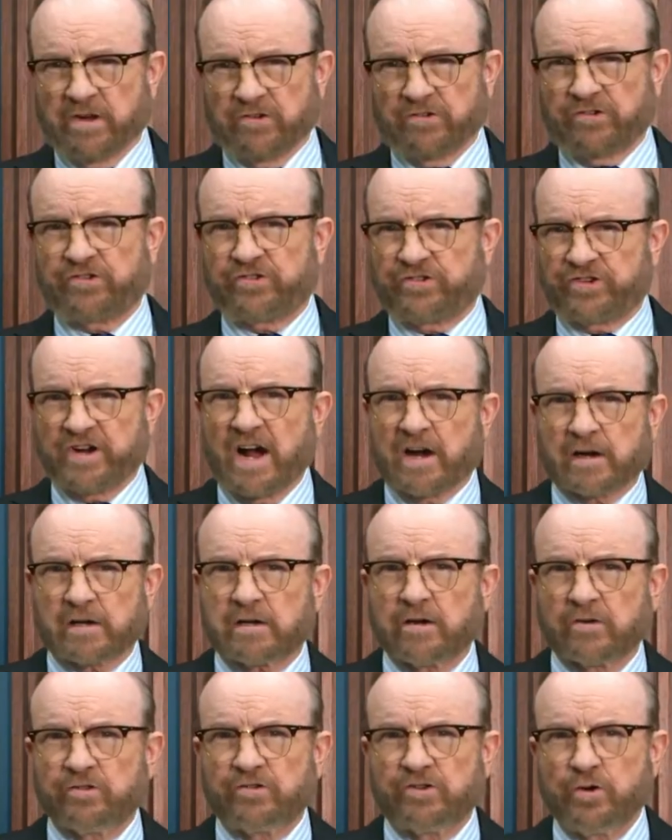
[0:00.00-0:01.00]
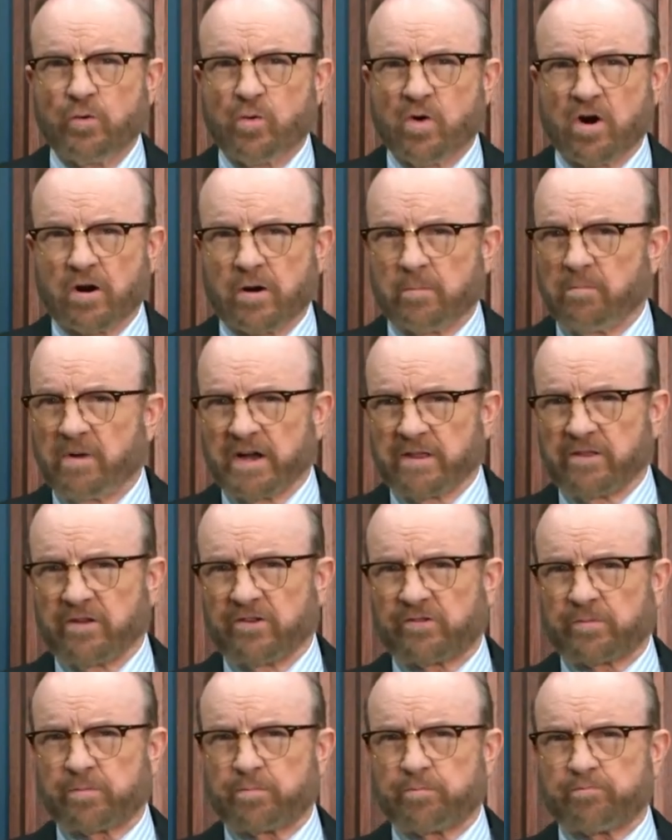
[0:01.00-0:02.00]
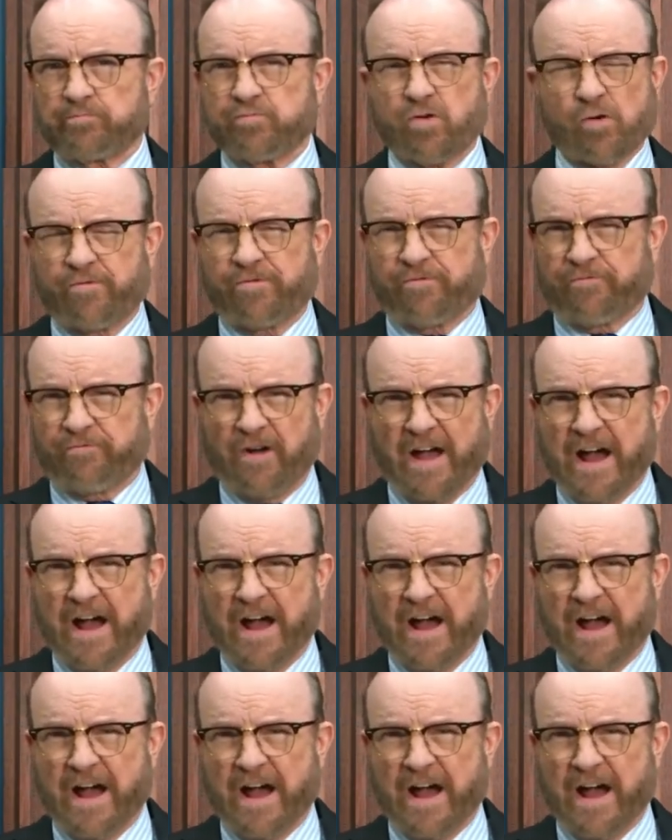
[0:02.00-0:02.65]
will in any case cause unrest in the society.